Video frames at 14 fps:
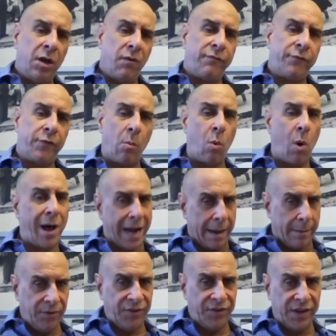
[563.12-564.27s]
from what
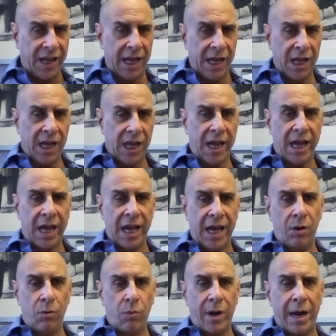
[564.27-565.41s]
I'm seeing
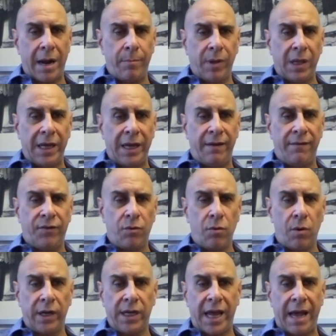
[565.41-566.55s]
and what I believe is
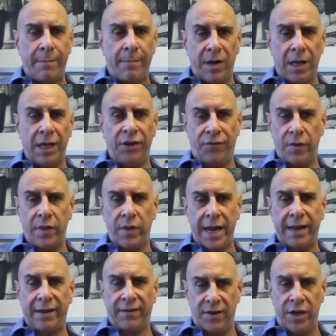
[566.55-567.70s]
going to happen, at least for the
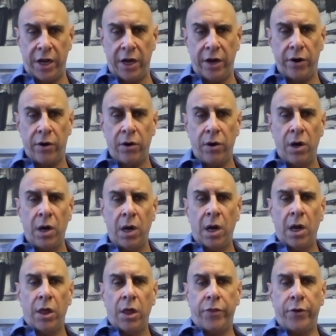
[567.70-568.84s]
next year,
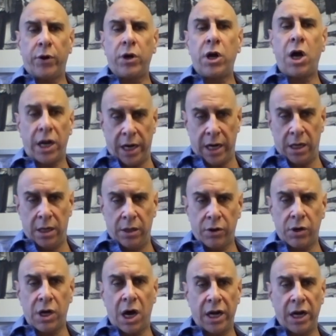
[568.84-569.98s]
they're cutting
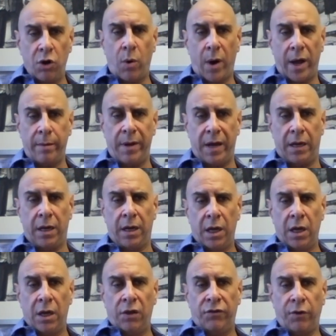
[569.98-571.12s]
quite a bit.
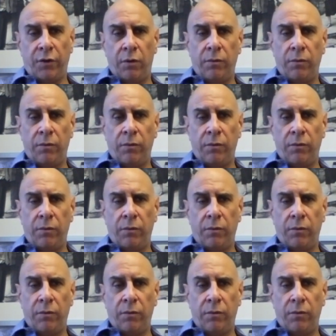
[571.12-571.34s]
So, okay.